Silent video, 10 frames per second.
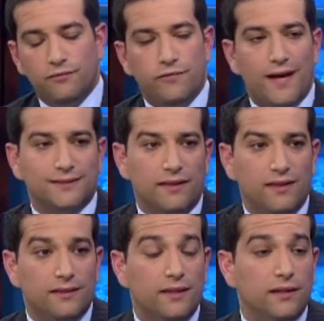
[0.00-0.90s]
In fact, I
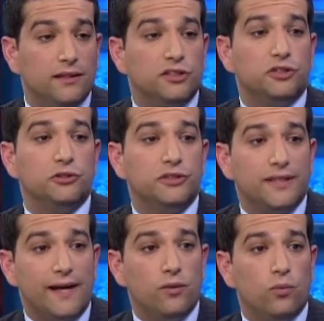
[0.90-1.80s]
think the
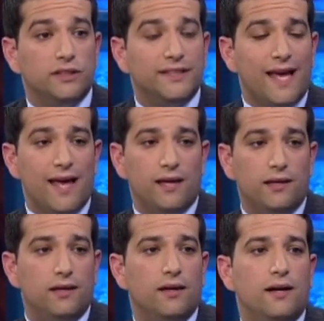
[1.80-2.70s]
excuse that it was
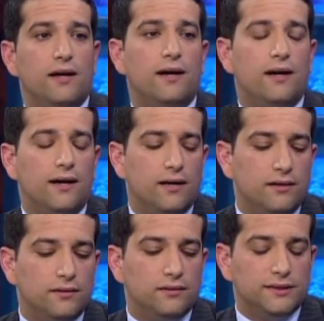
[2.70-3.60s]
a
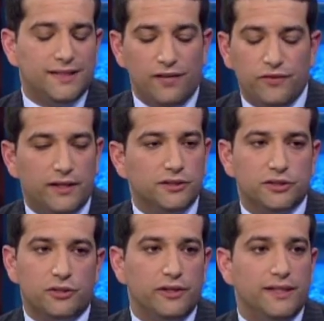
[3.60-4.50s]
safety
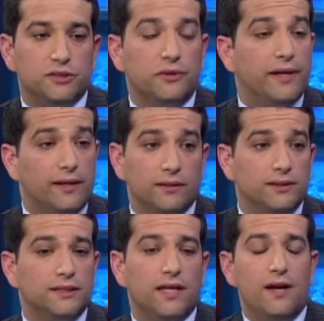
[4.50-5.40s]
concern is
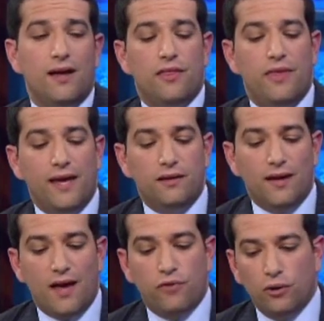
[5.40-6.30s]
ridiculous.
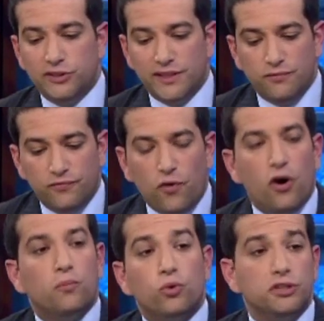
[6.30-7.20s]
They have hosted
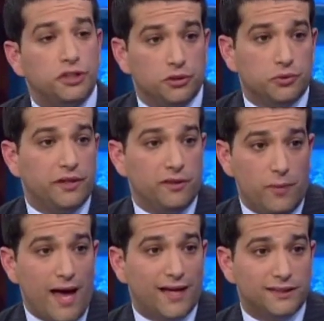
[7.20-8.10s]
far more children in the
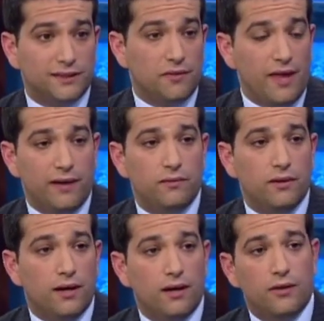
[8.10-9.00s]
past than
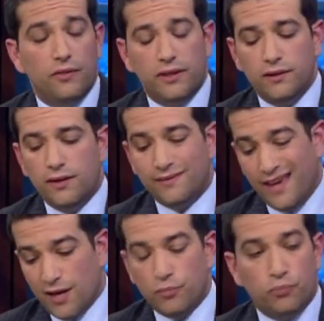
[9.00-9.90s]
the
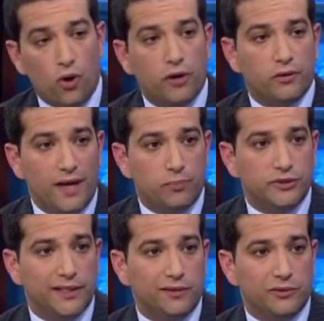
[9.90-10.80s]
camp brought on that
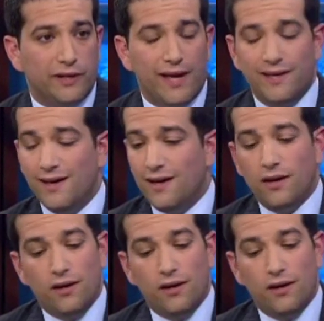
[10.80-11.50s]
particular day.